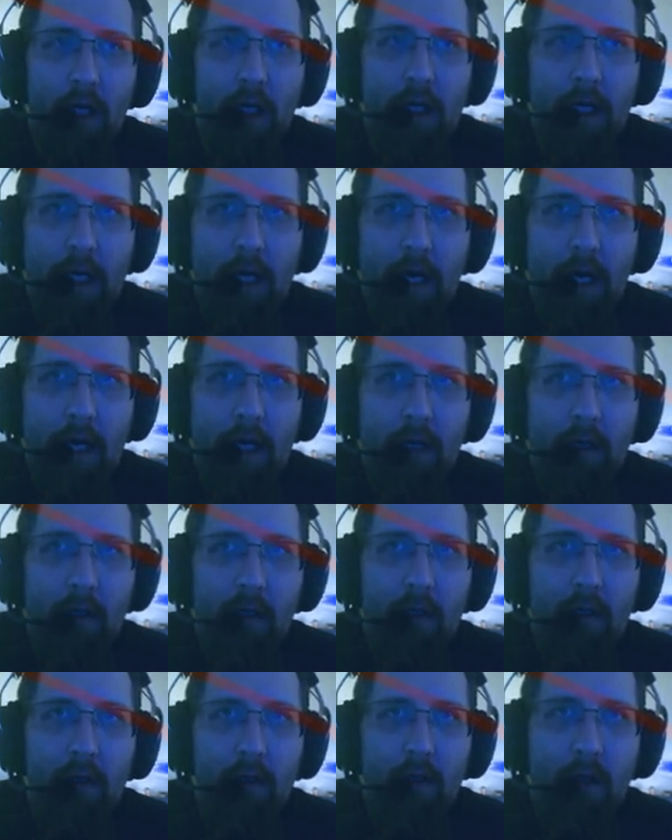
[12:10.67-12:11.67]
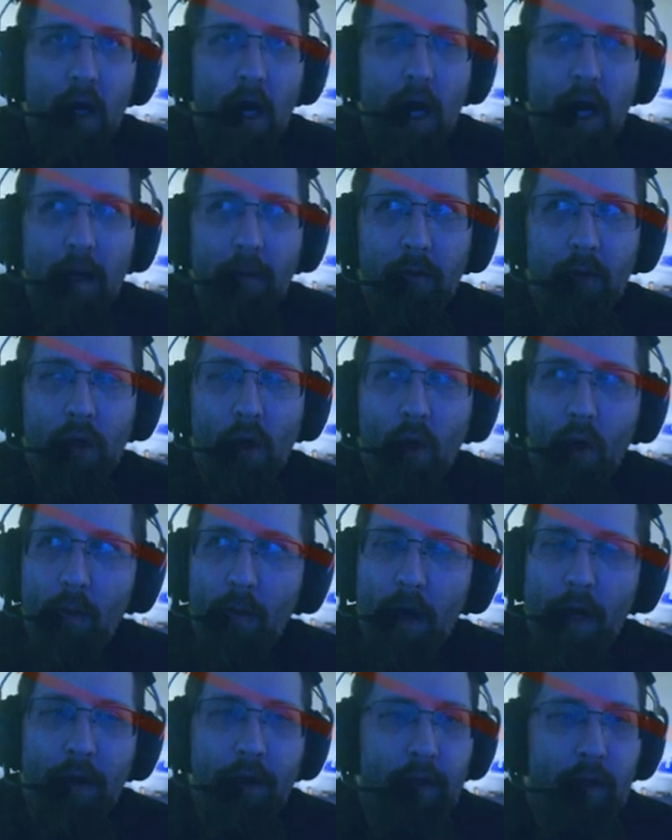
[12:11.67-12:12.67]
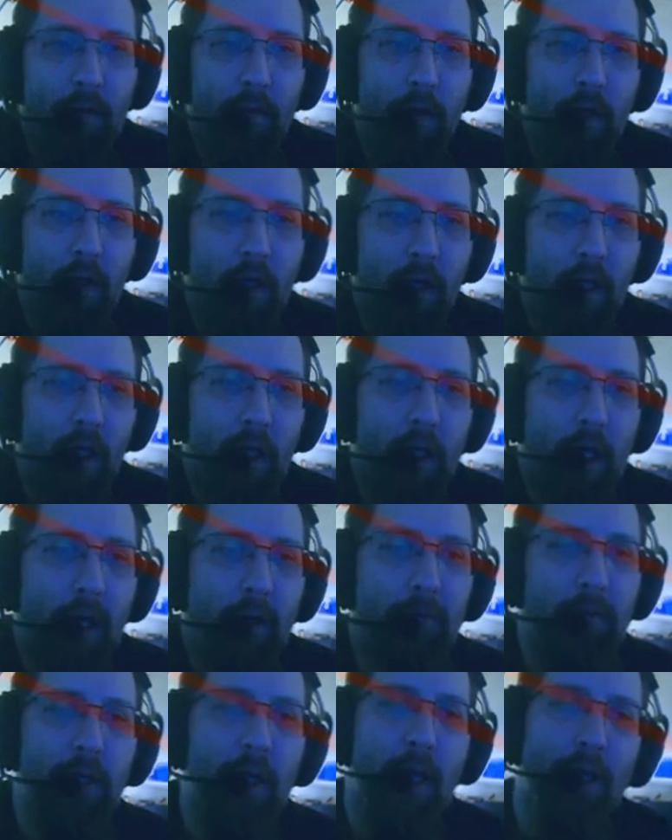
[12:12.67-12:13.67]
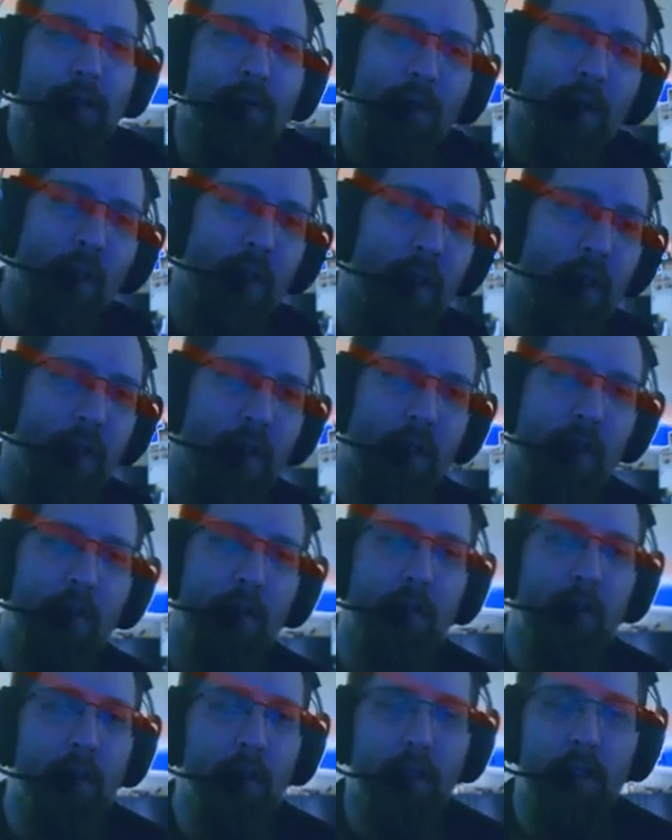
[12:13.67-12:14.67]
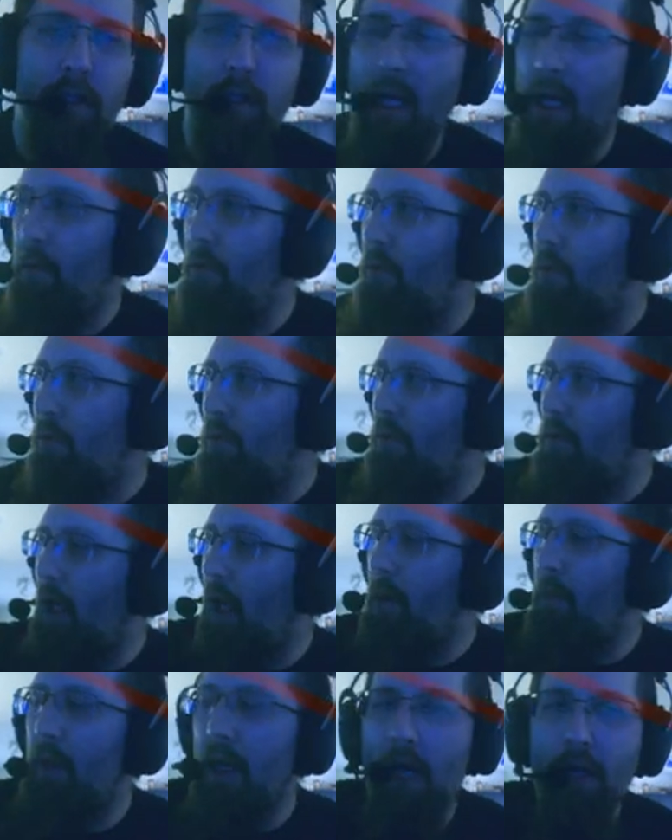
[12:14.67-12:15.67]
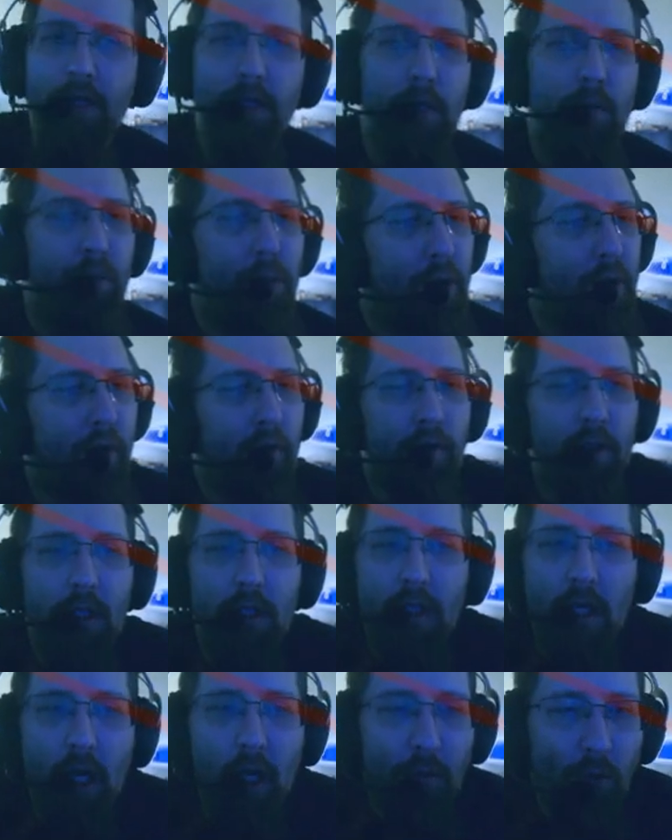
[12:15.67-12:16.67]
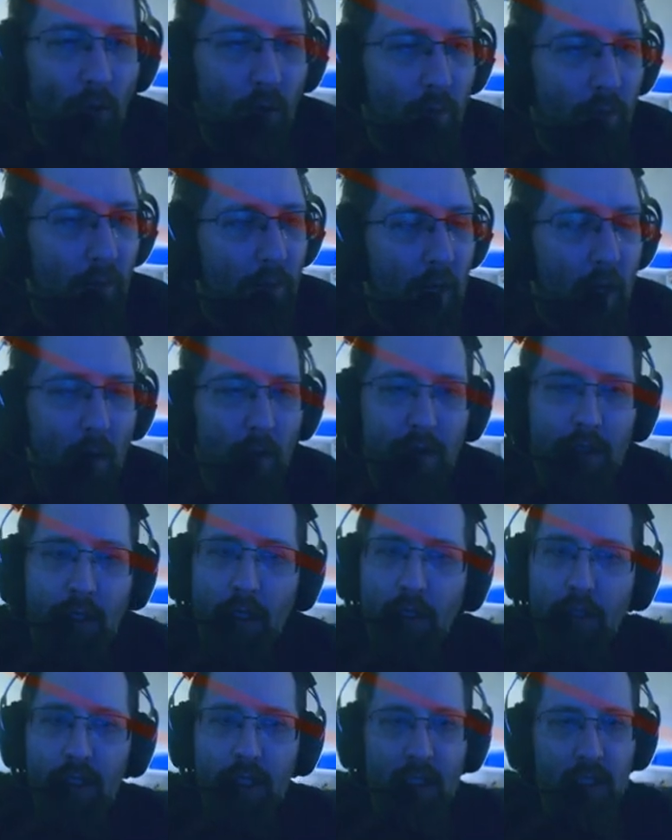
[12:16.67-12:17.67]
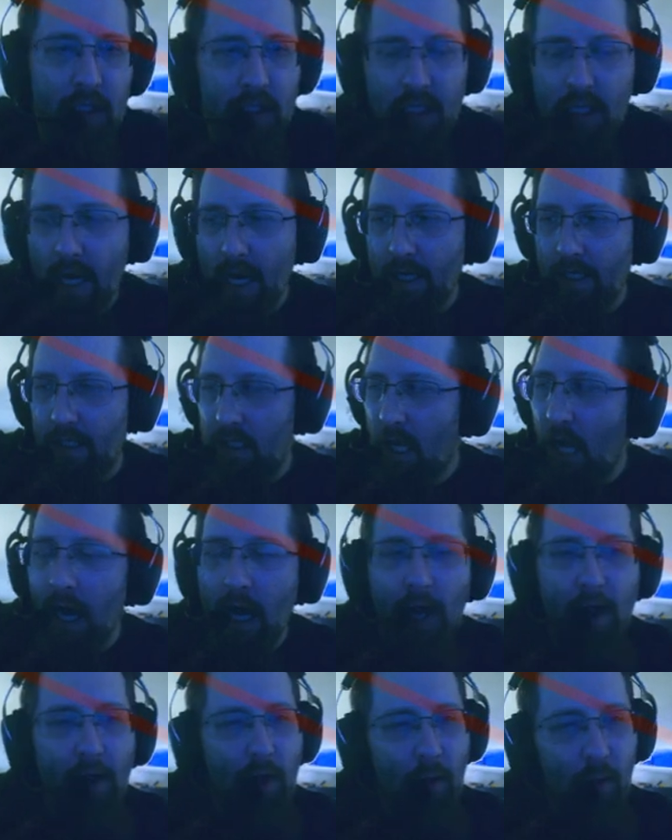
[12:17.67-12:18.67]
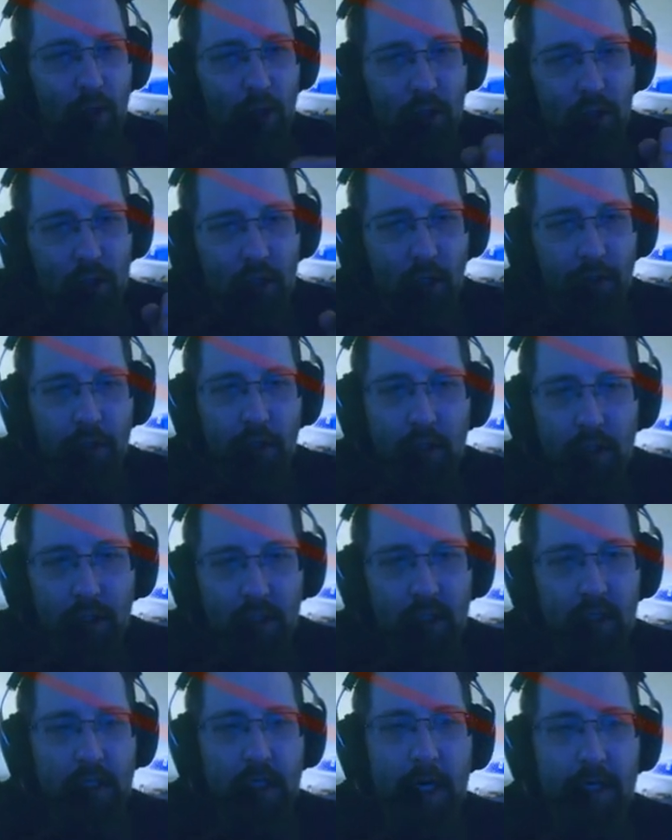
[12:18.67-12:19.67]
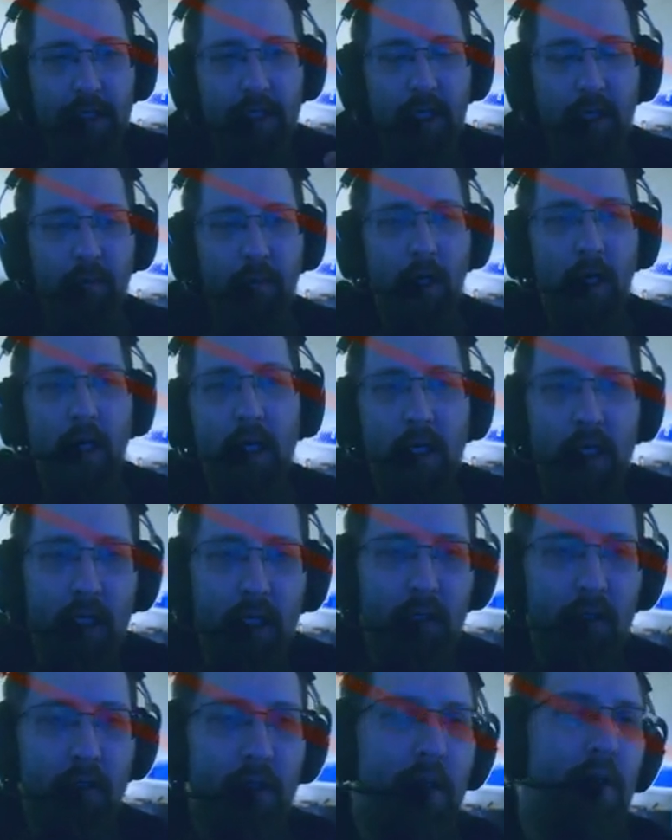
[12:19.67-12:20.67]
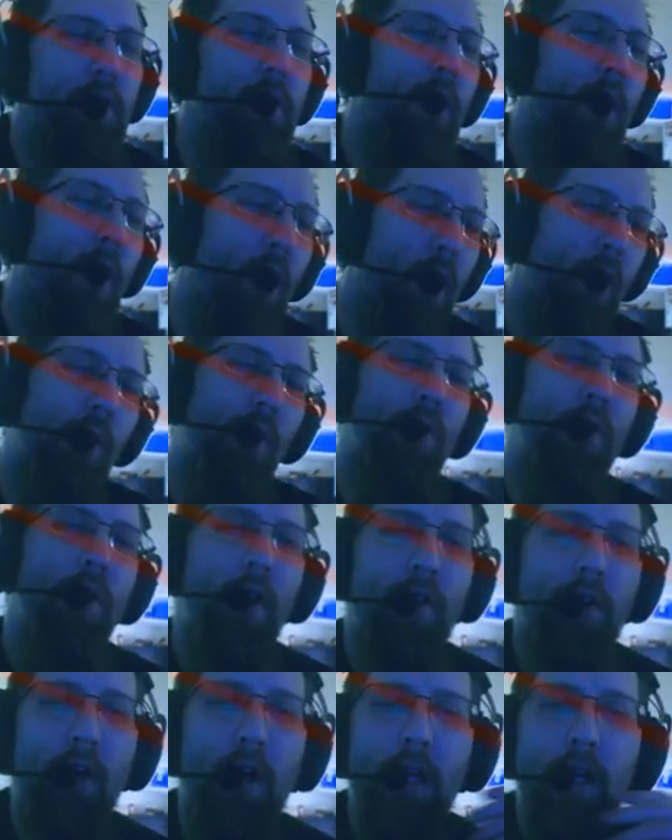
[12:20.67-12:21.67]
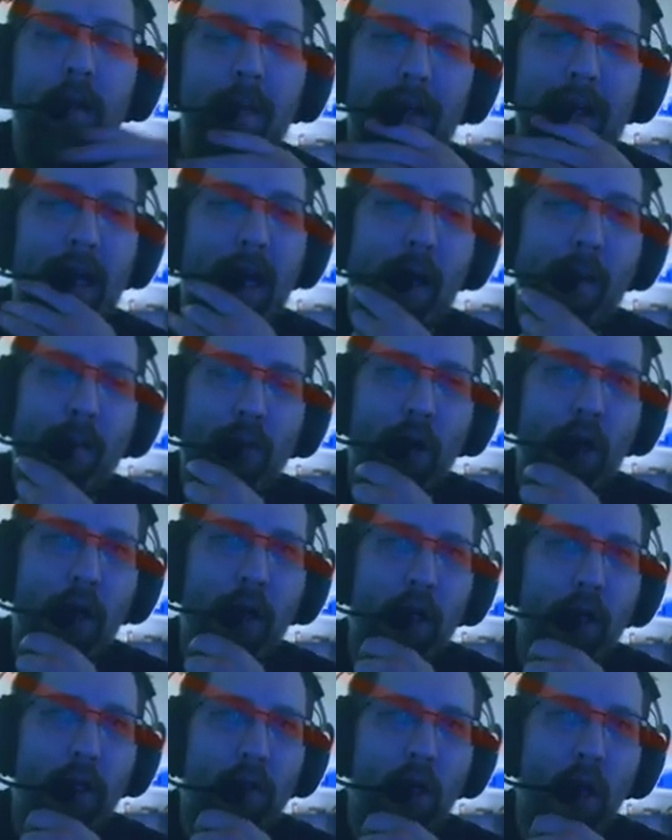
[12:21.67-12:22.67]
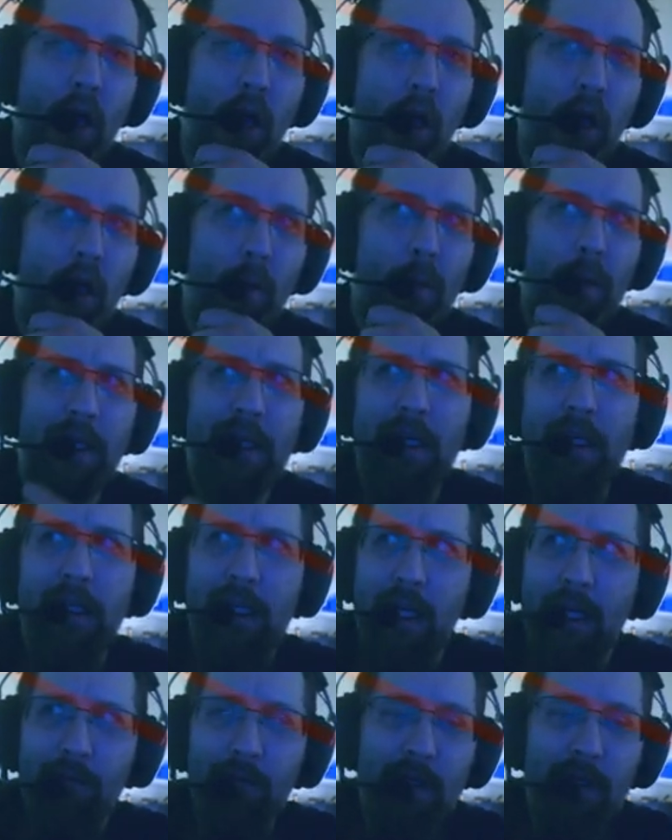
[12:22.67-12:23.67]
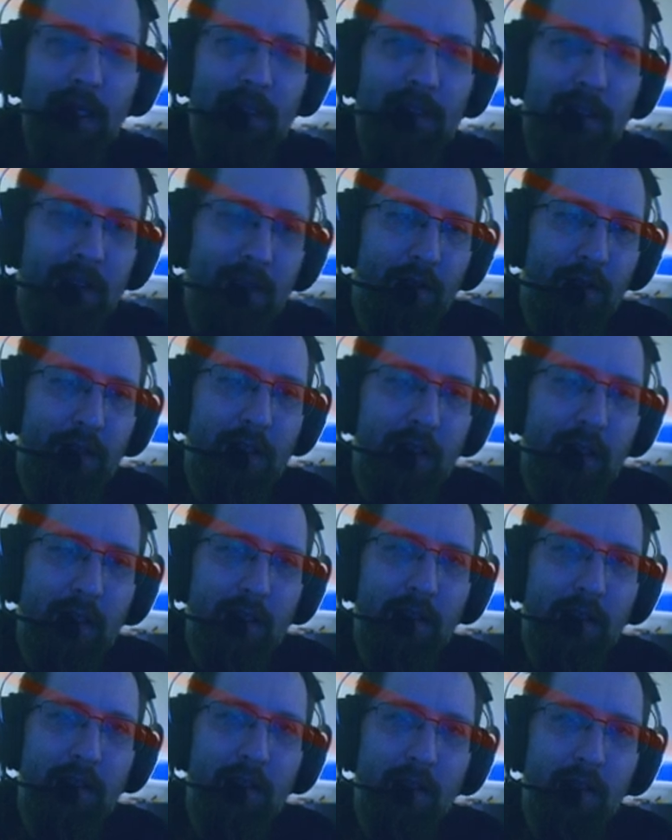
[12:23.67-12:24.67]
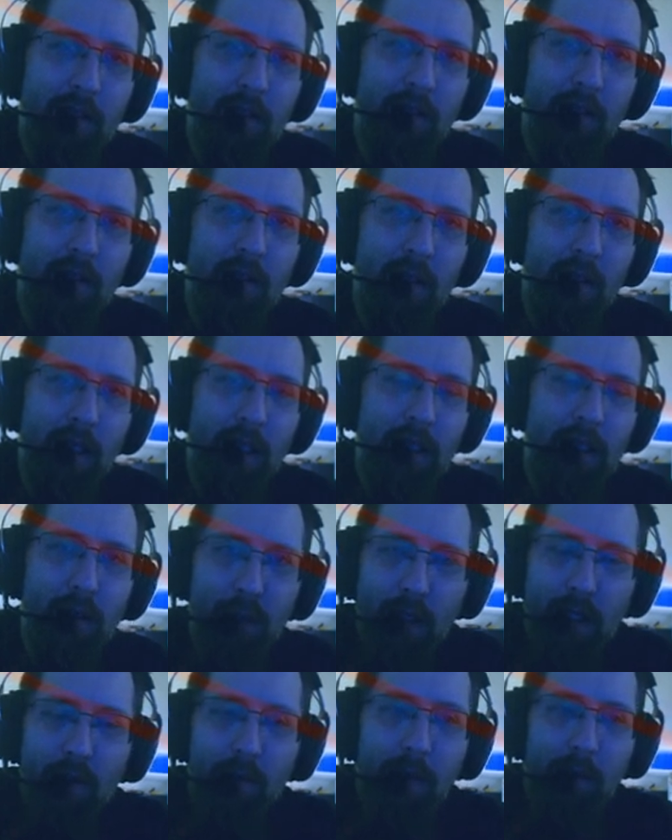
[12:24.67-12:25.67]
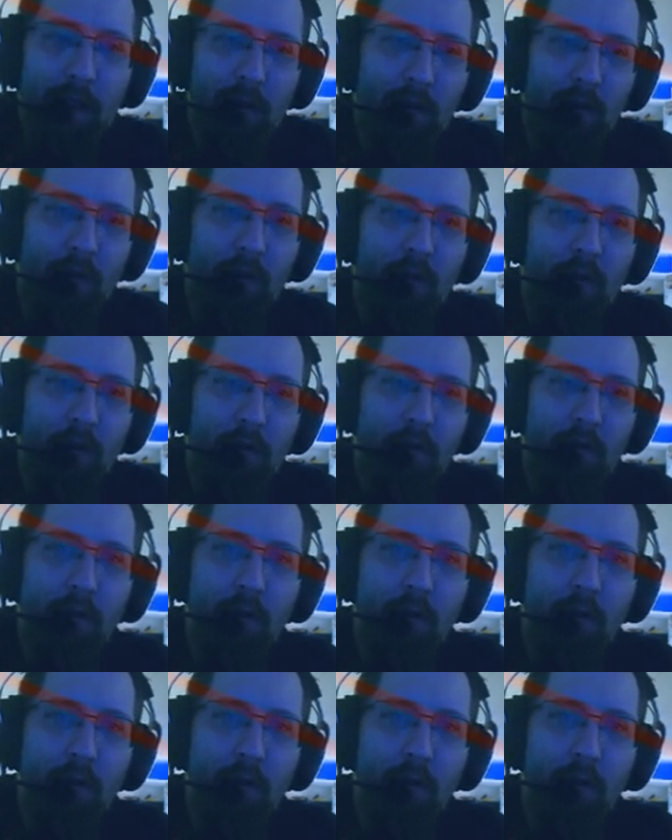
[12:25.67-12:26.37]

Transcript: Yet I'm told by the community Game Test released to stable. Game Test is purely stable. That was a success. That was such a success they made it into a whole nother API product. But yet Game Test still says experimental.